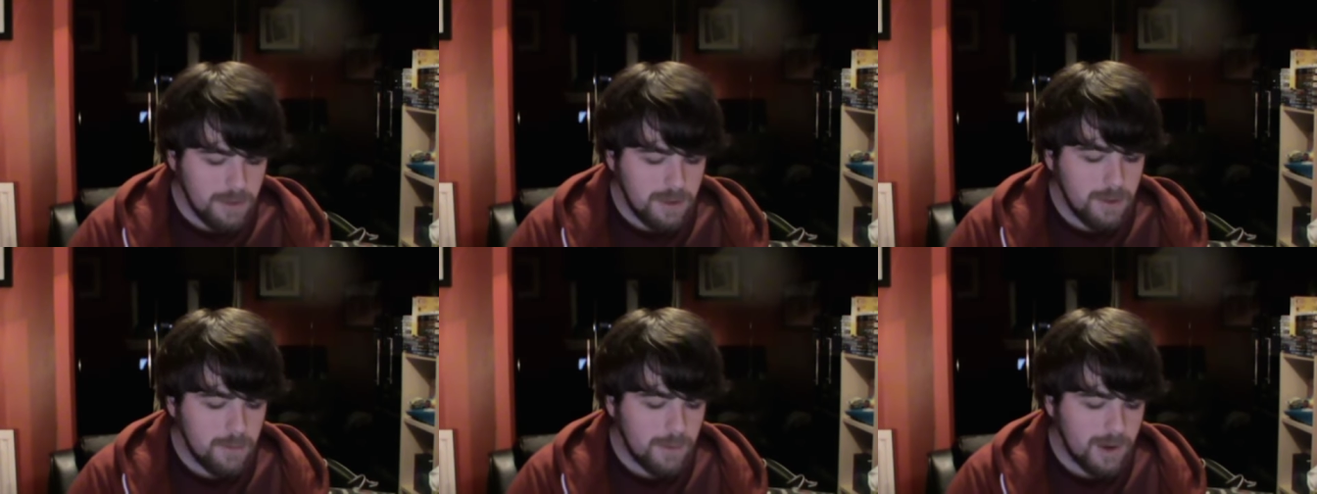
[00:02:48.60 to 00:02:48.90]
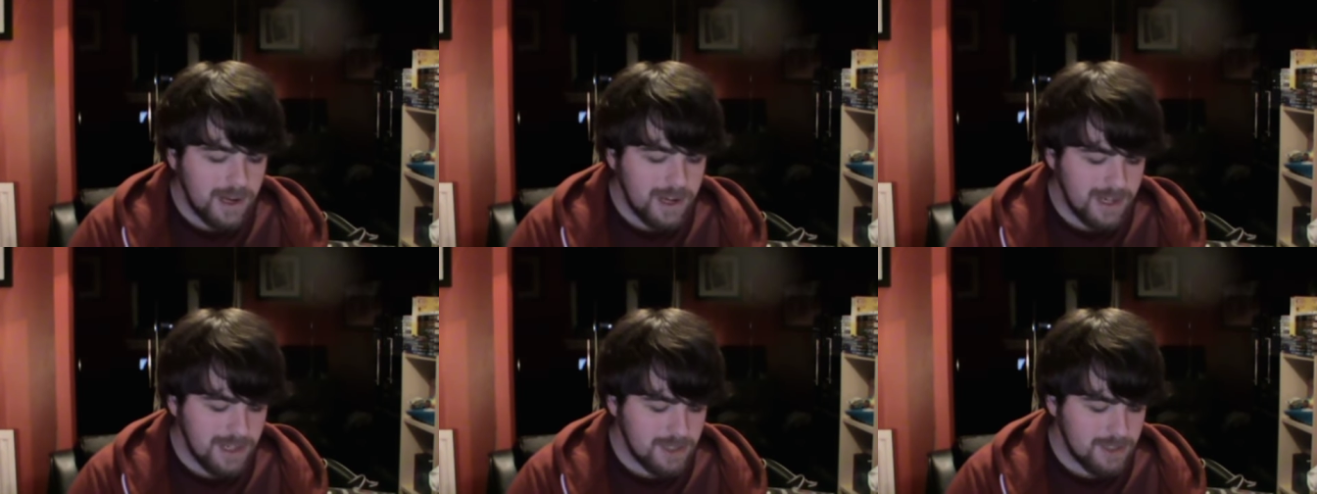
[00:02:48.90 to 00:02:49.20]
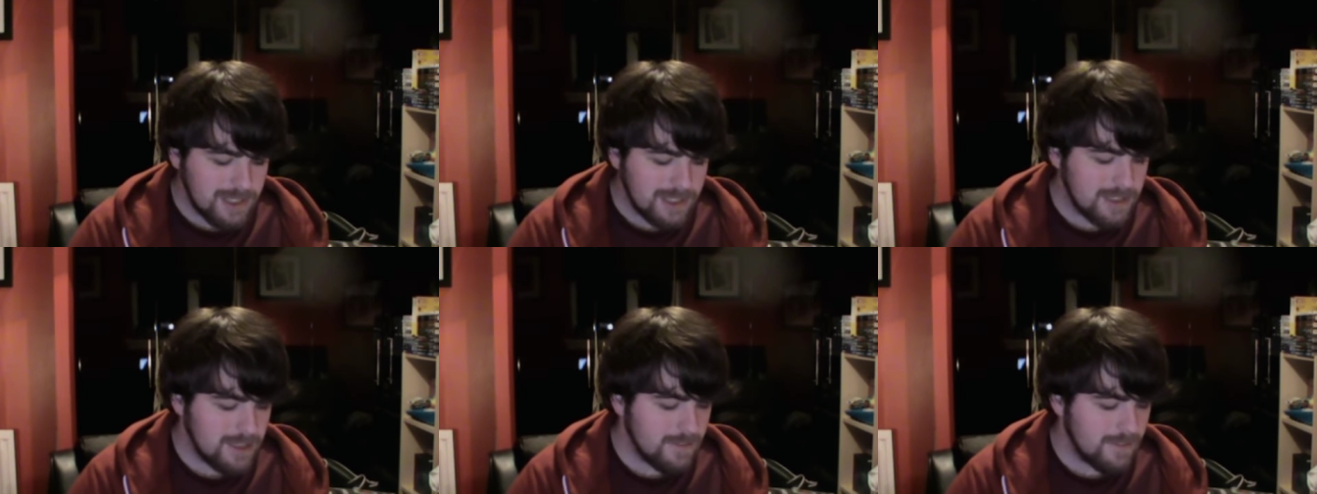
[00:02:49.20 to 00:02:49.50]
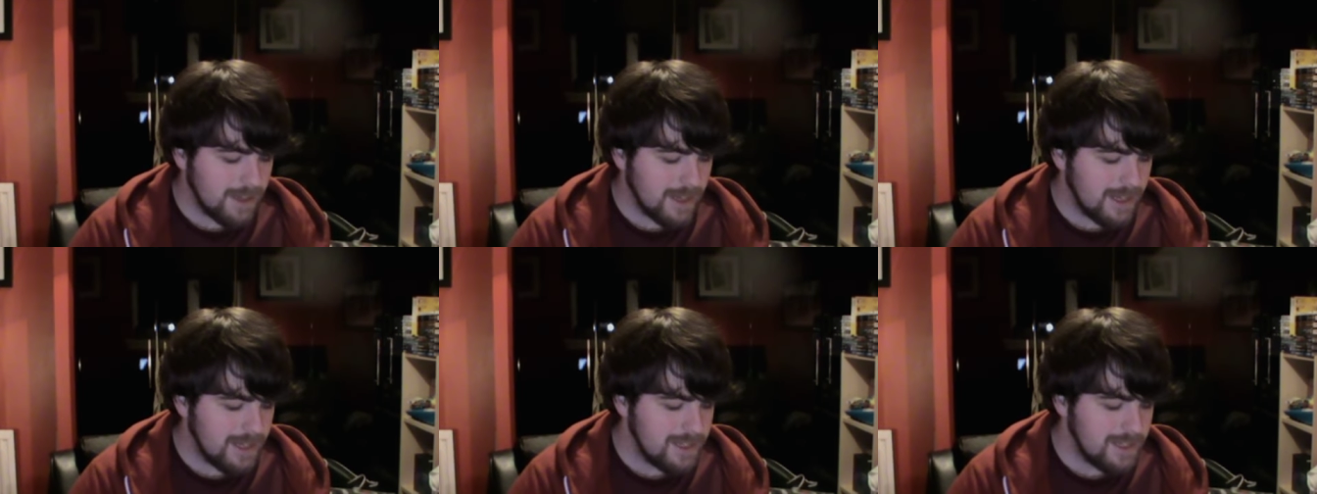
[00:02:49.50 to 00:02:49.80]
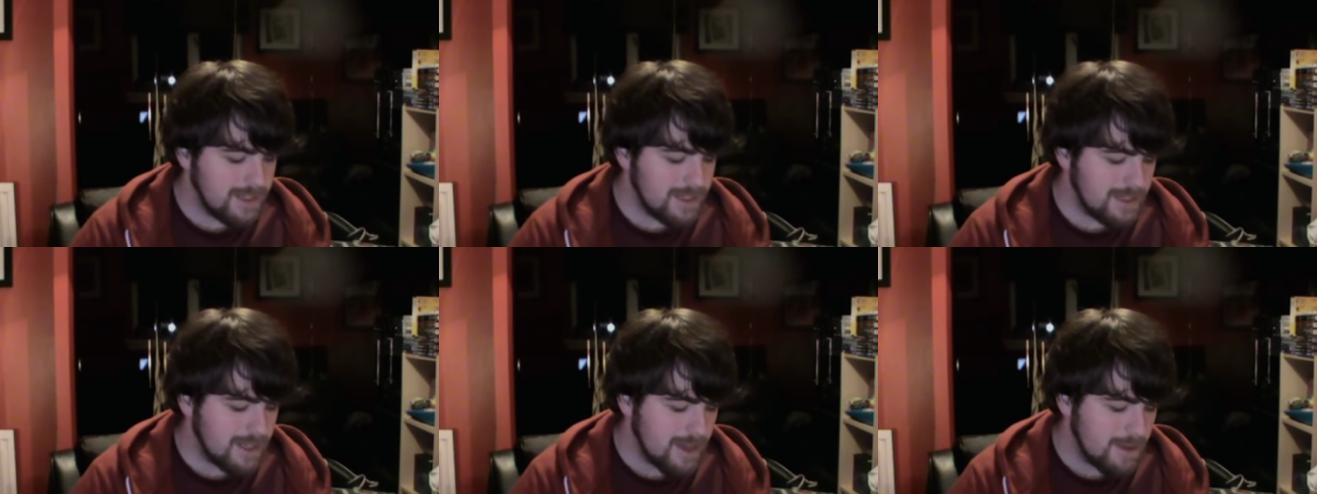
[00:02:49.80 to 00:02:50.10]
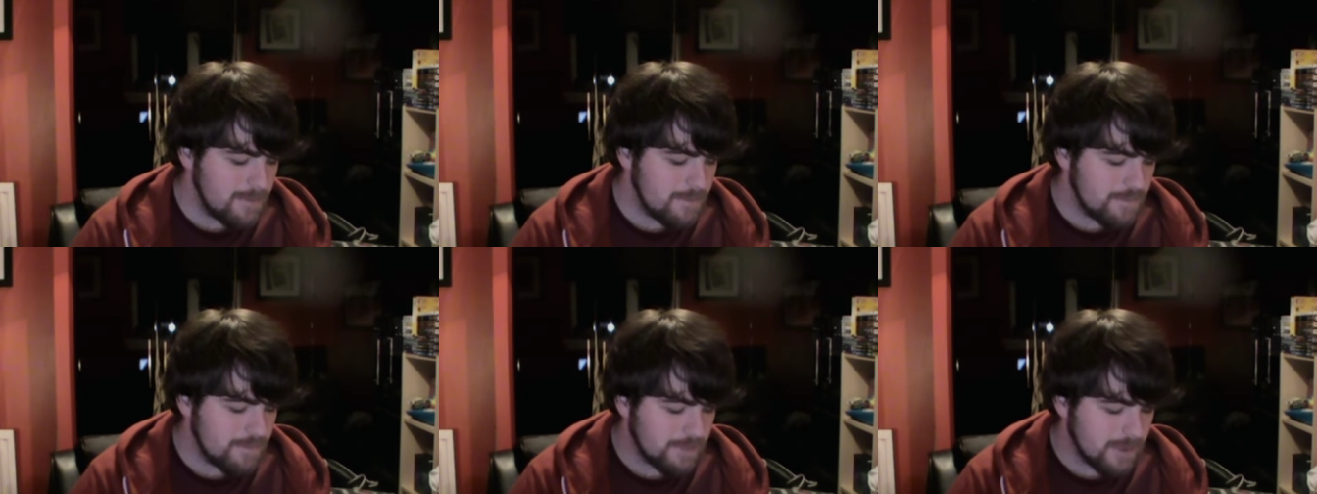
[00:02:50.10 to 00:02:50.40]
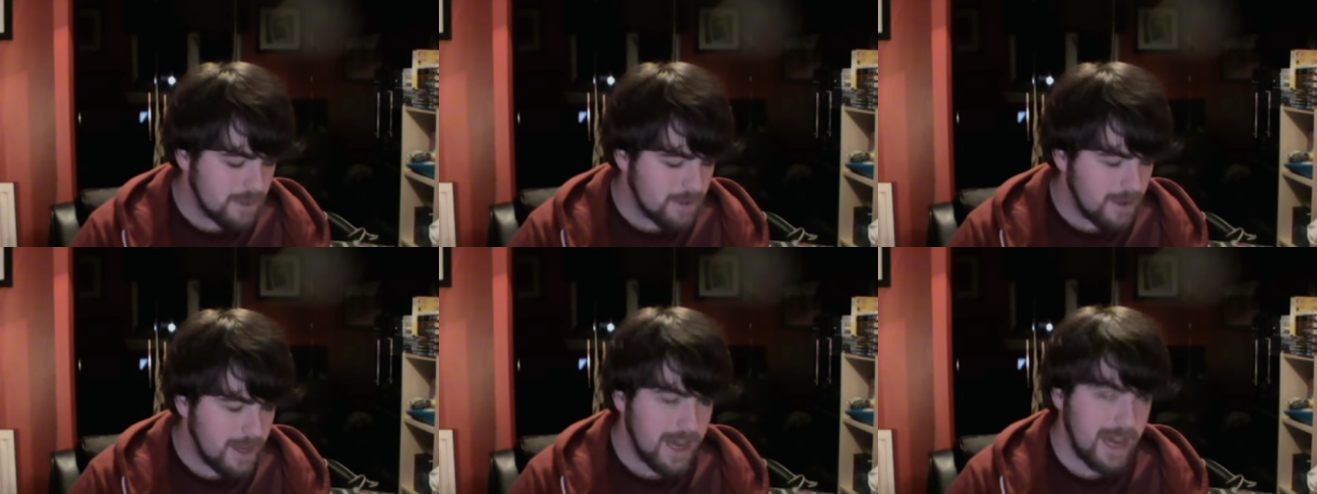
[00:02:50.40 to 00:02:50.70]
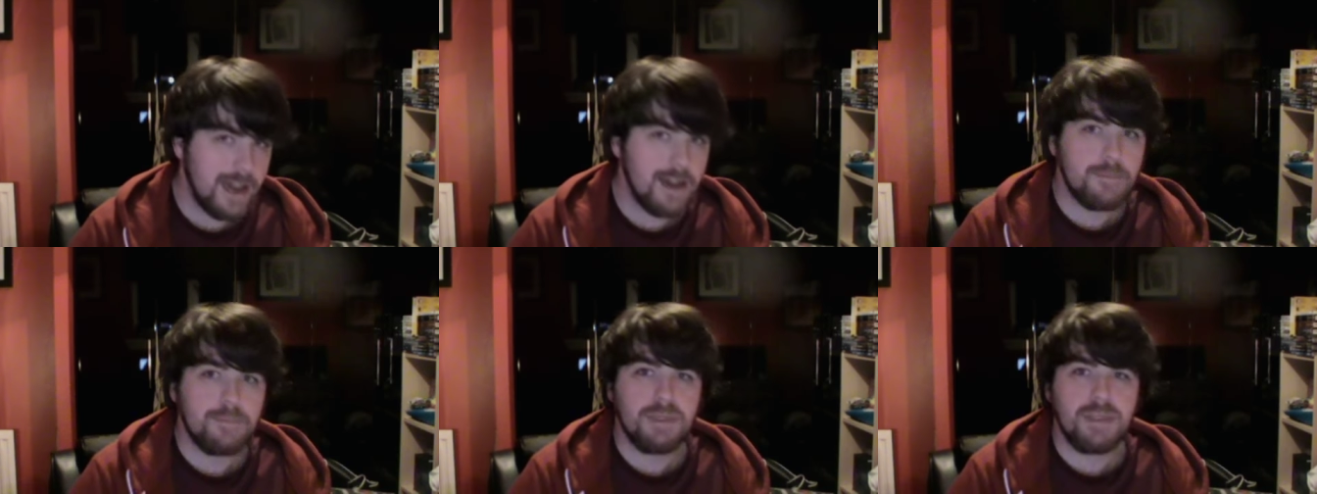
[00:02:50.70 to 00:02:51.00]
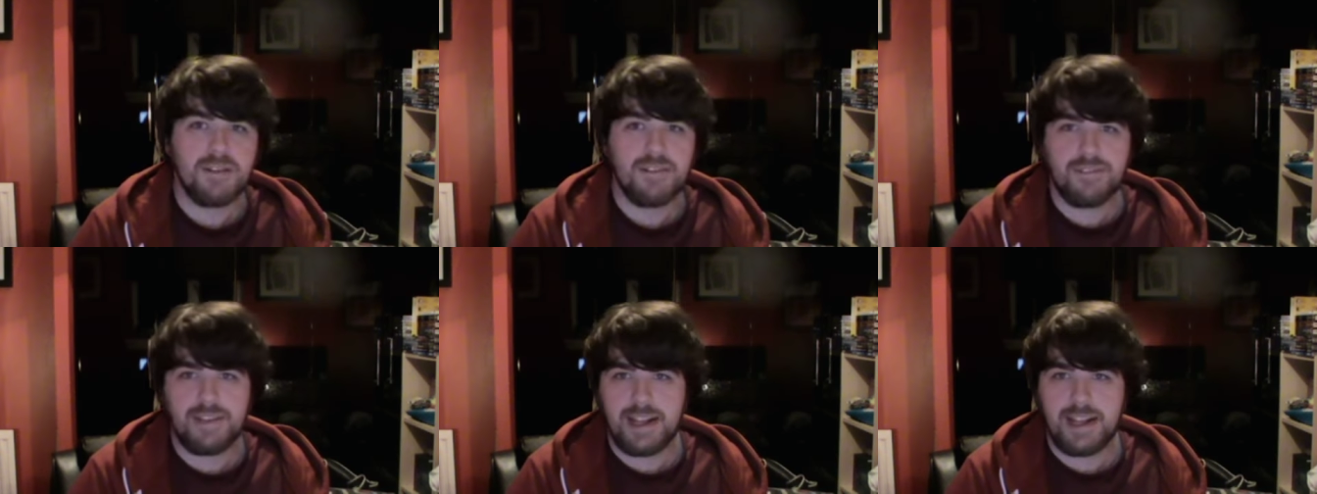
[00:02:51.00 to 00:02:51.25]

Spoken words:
The one interesting thing is you get a